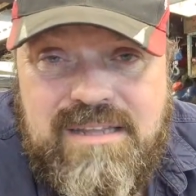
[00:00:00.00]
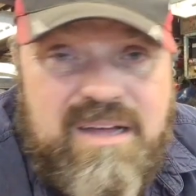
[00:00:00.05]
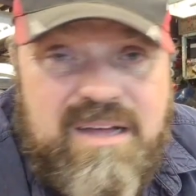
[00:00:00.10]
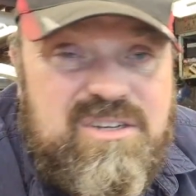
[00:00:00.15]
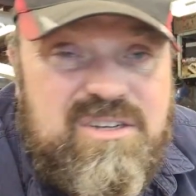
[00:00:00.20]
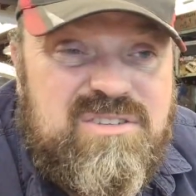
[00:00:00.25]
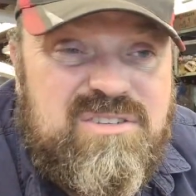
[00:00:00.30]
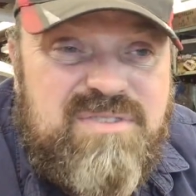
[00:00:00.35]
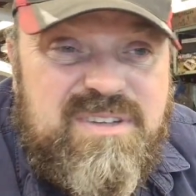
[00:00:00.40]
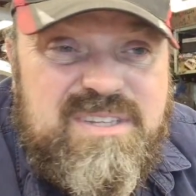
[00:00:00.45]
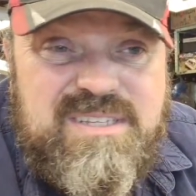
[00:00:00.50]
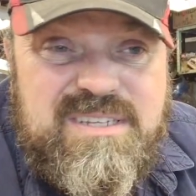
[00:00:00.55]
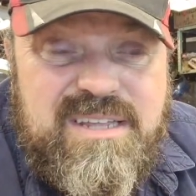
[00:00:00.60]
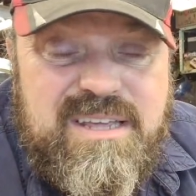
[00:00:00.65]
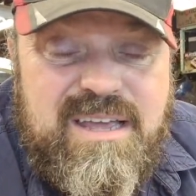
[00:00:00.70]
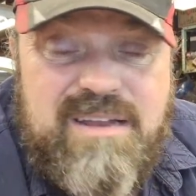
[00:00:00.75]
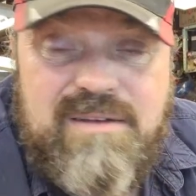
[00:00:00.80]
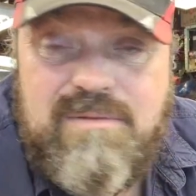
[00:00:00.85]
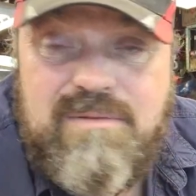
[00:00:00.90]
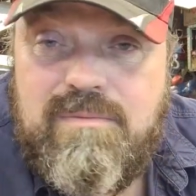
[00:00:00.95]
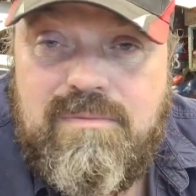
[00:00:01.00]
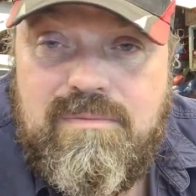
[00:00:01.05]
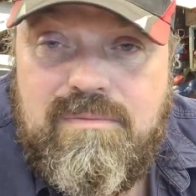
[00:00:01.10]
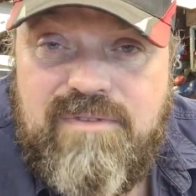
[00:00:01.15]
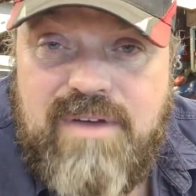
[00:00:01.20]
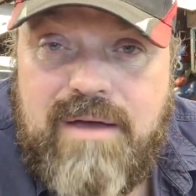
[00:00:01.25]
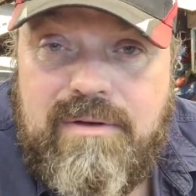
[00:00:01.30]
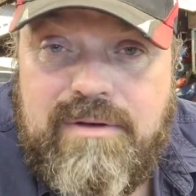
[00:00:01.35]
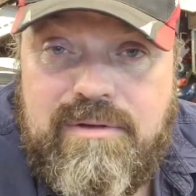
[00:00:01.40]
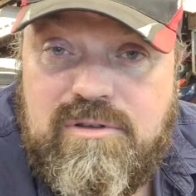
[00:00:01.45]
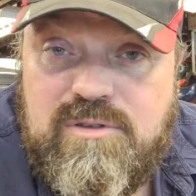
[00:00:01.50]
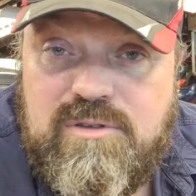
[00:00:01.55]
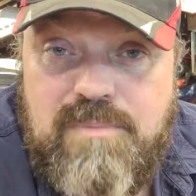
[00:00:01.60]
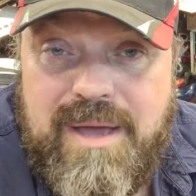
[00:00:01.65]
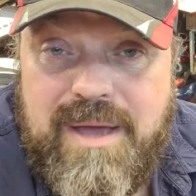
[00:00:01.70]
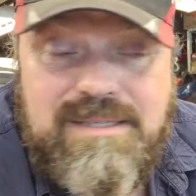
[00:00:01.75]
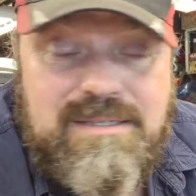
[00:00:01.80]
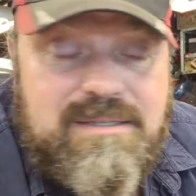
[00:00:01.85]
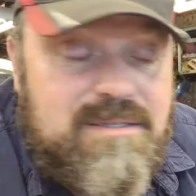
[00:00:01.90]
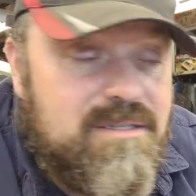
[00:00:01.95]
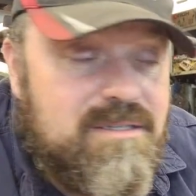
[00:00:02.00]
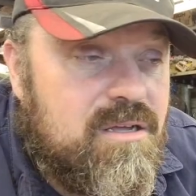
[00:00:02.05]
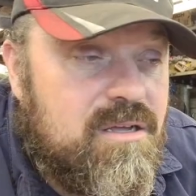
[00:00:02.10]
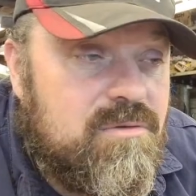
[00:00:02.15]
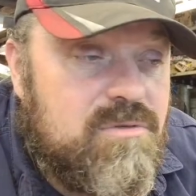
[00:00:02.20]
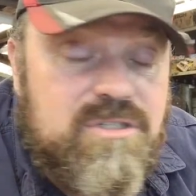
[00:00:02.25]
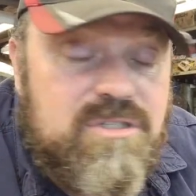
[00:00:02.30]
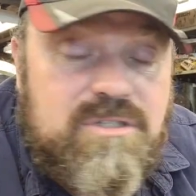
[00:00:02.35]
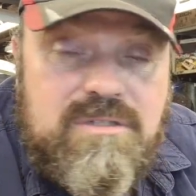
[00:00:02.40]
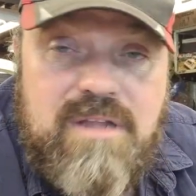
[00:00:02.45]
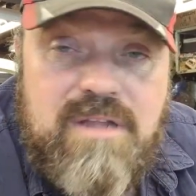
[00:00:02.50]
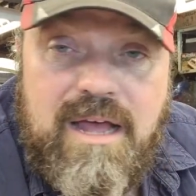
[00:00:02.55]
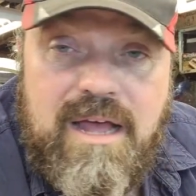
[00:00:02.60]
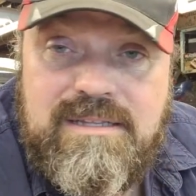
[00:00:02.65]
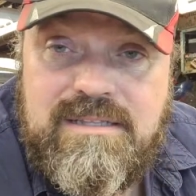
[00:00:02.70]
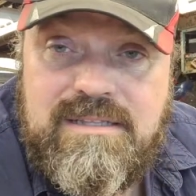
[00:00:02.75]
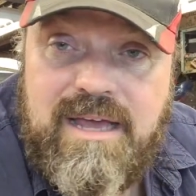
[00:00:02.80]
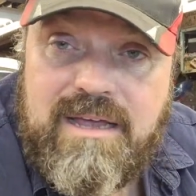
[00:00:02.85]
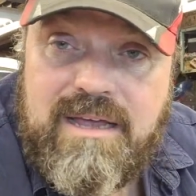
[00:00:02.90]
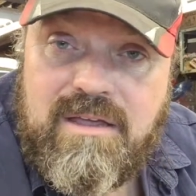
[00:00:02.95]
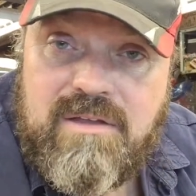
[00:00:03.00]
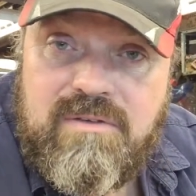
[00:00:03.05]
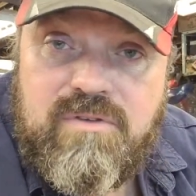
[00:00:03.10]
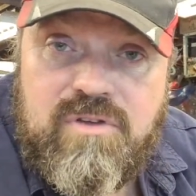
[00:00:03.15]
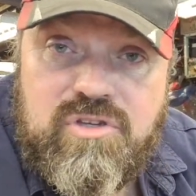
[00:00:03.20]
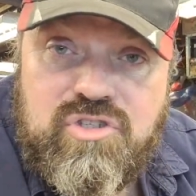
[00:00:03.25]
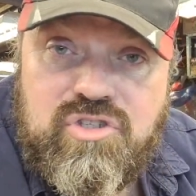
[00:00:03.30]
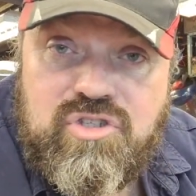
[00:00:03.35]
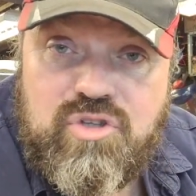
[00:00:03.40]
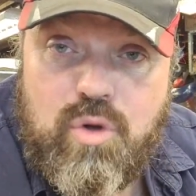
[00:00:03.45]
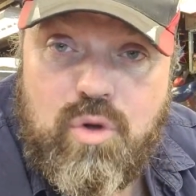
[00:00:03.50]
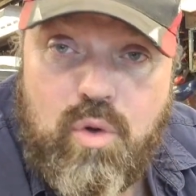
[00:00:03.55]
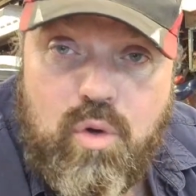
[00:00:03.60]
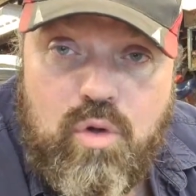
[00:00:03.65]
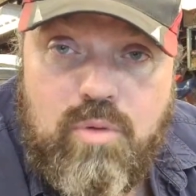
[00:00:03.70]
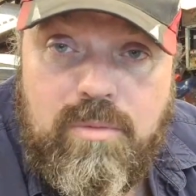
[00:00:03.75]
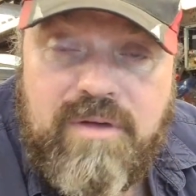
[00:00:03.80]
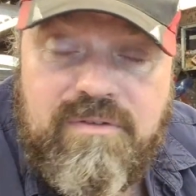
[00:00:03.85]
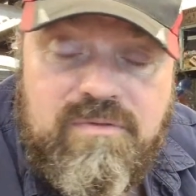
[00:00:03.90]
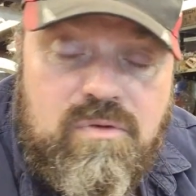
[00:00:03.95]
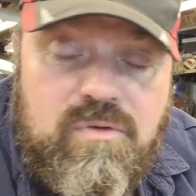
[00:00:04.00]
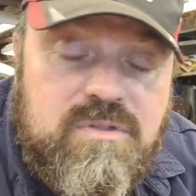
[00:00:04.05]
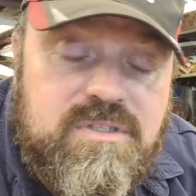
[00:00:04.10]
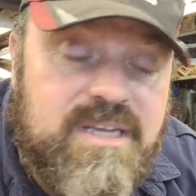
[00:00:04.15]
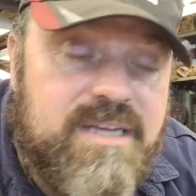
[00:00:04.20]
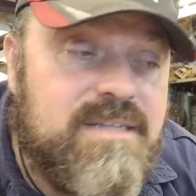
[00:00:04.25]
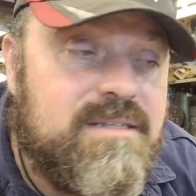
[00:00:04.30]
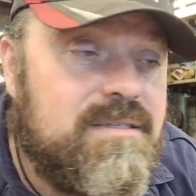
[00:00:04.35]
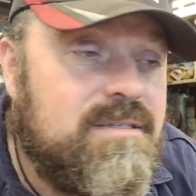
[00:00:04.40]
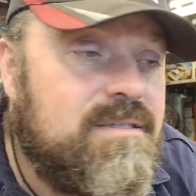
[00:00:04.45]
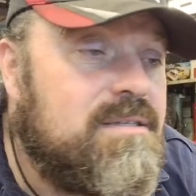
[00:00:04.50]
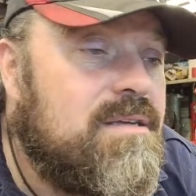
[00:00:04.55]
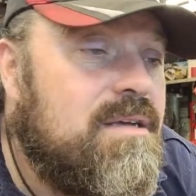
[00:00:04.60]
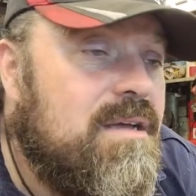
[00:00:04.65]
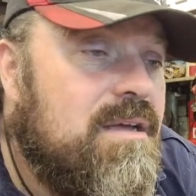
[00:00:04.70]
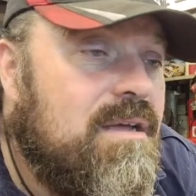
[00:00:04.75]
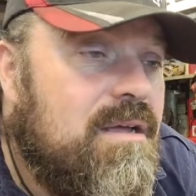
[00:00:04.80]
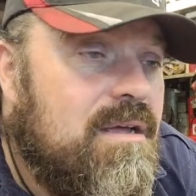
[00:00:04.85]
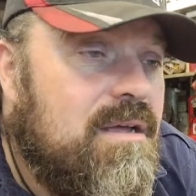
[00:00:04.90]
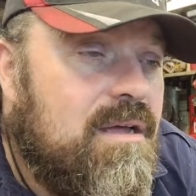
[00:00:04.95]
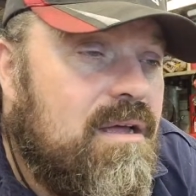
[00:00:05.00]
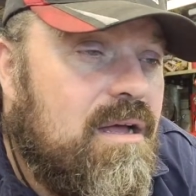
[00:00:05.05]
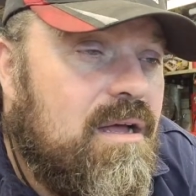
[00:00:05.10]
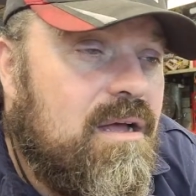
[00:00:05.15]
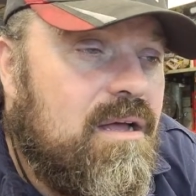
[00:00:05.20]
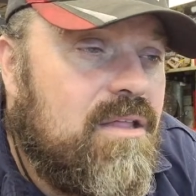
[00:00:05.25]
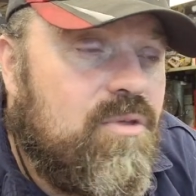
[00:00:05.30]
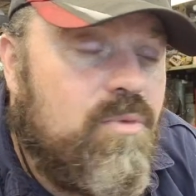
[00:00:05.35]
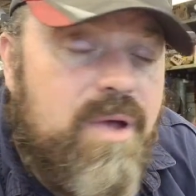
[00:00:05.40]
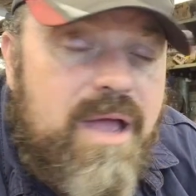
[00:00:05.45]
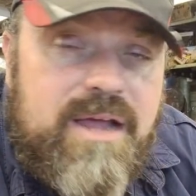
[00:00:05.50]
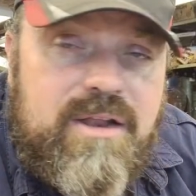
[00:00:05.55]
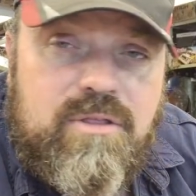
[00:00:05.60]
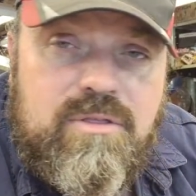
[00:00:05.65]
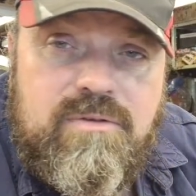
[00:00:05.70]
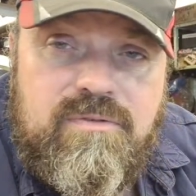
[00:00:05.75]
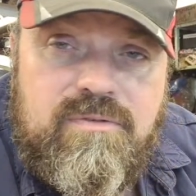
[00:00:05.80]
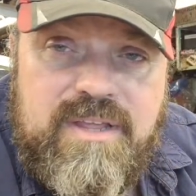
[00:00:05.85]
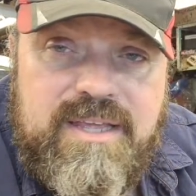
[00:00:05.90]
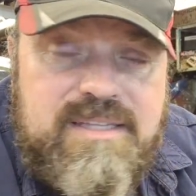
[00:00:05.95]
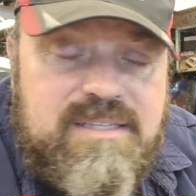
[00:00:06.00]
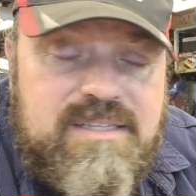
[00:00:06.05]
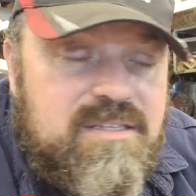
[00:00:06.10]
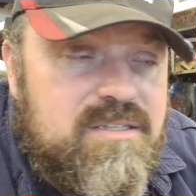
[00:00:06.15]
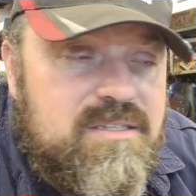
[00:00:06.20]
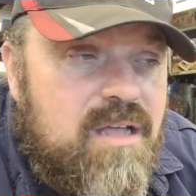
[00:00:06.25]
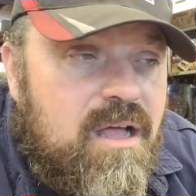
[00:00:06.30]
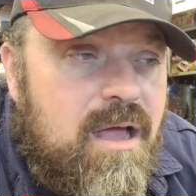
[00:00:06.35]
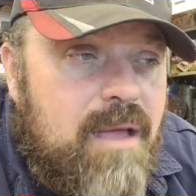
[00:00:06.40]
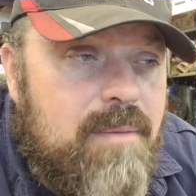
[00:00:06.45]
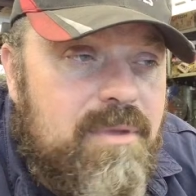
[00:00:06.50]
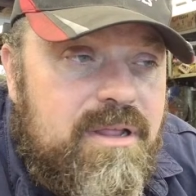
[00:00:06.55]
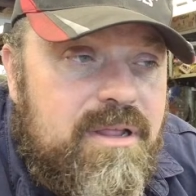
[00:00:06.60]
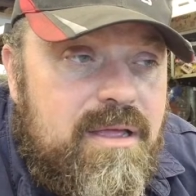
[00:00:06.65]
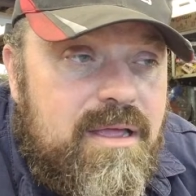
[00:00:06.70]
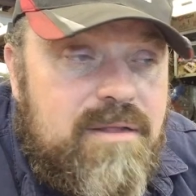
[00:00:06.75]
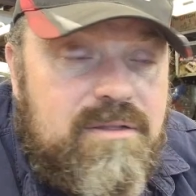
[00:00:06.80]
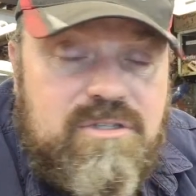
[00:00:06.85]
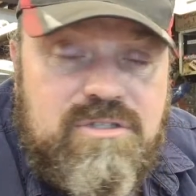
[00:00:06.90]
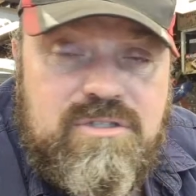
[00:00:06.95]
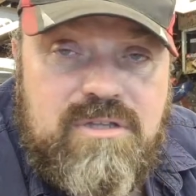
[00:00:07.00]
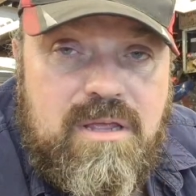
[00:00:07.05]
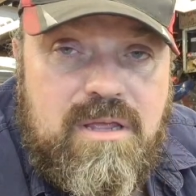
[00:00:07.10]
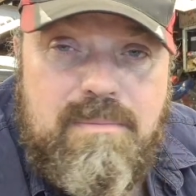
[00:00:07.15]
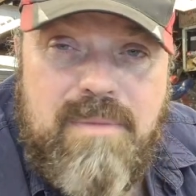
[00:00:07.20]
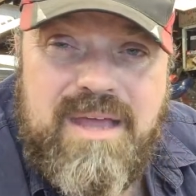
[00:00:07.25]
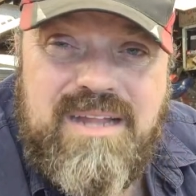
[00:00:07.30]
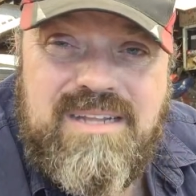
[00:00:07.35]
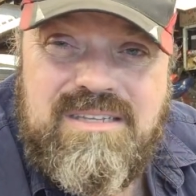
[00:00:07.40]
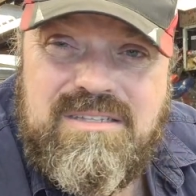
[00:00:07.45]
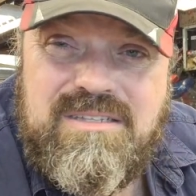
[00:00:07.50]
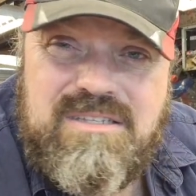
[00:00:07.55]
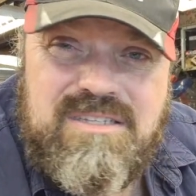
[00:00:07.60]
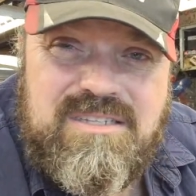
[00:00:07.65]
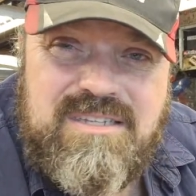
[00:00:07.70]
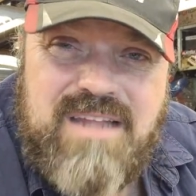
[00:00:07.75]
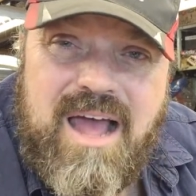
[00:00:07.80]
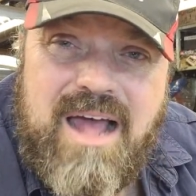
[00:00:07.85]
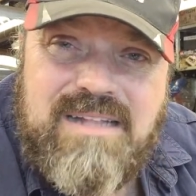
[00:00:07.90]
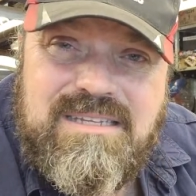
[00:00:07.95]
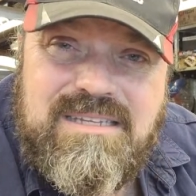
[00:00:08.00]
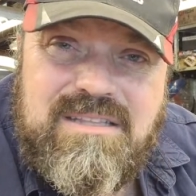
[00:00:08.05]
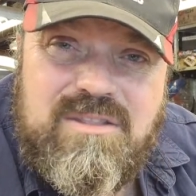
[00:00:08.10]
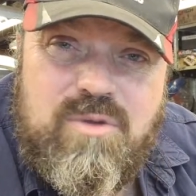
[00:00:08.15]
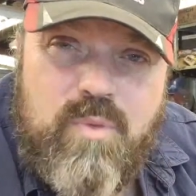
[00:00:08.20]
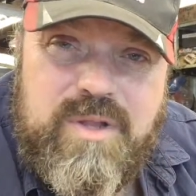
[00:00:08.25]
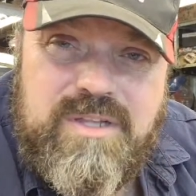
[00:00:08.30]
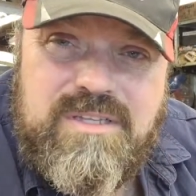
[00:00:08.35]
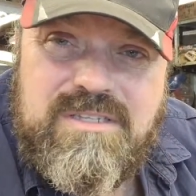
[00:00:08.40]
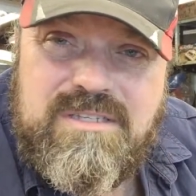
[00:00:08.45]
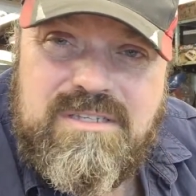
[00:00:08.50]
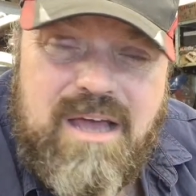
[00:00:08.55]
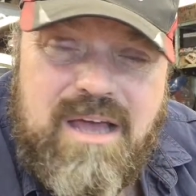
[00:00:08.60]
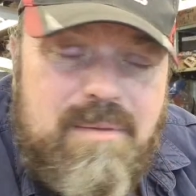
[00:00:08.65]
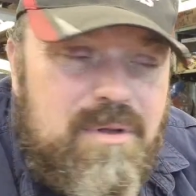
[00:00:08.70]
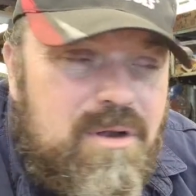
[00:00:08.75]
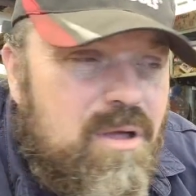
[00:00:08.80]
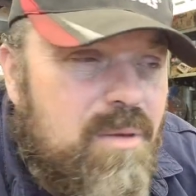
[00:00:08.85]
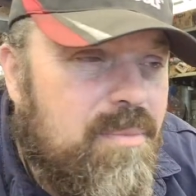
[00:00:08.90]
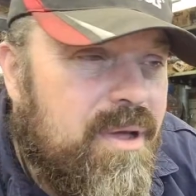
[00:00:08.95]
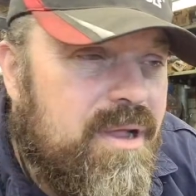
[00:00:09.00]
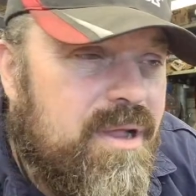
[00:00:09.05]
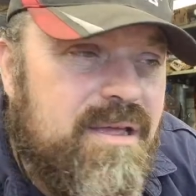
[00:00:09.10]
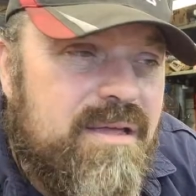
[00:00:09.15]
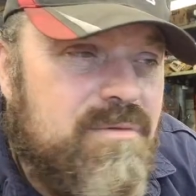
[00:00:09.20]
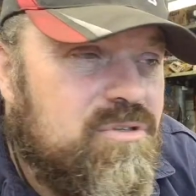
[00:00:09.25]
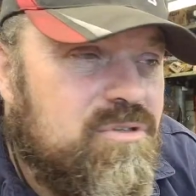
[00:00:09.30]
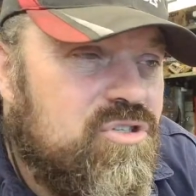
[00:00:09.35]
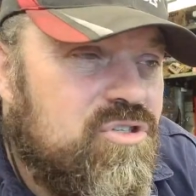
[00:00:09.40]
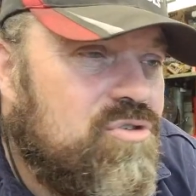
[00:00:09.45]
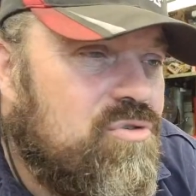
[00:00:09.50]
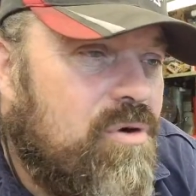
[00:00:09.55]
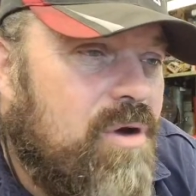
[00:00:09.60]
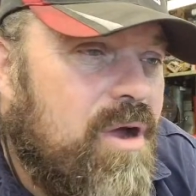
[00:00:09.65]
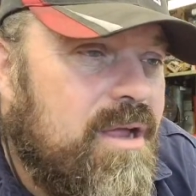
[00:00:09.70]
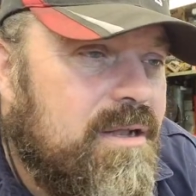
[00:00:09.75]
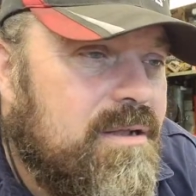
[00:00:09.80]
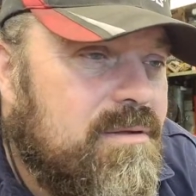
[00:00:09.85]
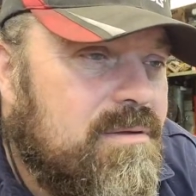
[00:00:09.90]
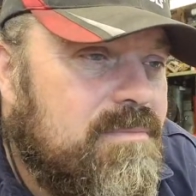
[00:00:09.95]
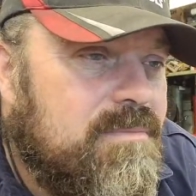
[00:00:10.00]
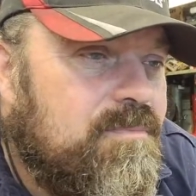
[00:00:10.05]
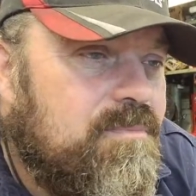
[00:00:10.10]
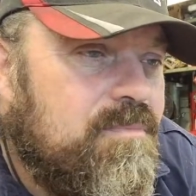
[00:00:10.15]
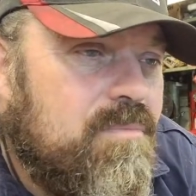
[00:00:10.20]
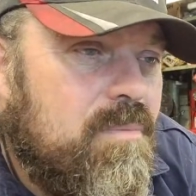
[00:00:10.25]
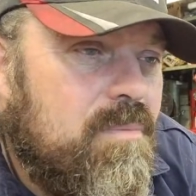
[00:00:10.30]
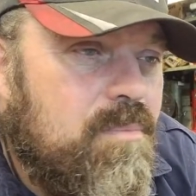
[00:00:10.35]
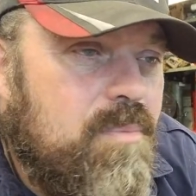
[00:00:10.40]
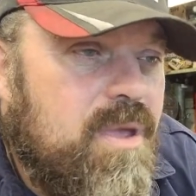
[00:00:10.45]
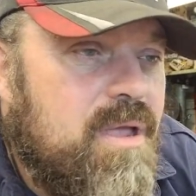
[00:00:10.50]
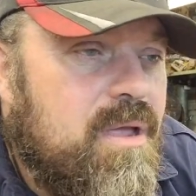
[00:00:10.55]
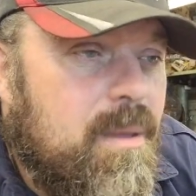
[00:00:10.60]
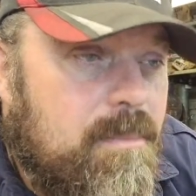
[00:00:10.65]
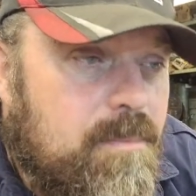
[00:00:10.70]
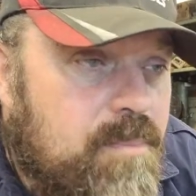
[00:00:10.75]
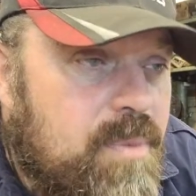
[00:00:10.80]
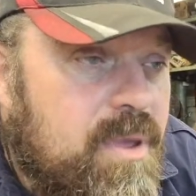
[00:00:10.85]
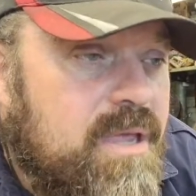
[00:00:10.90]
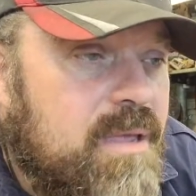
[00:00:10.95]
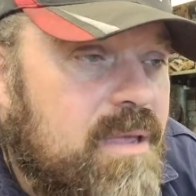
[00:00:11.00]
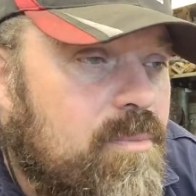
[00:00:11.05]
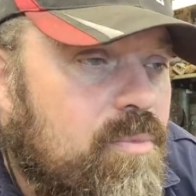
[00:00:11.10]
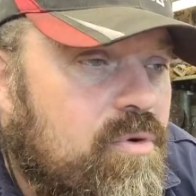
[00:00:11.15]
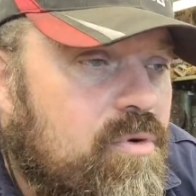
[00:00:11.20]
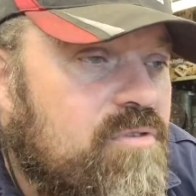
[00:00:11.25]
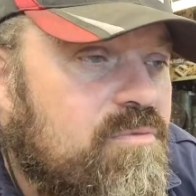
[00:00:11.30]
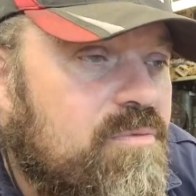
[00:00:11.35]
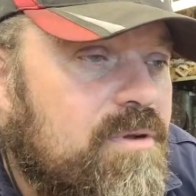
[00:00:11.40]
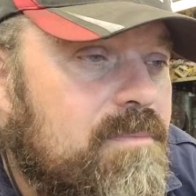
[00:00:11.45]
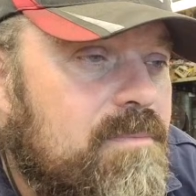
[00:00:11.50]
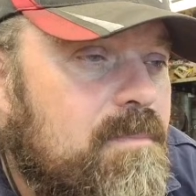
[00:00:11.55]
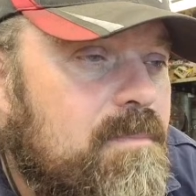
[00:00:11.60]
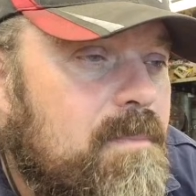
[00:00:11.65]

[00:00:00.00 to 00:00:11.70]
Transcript: I just fitted it and found it was better. So I did that conversion to all my 410s that we had on the fleet at the time, and it made starting in the winter time a lot better. It was just great. A big improvement.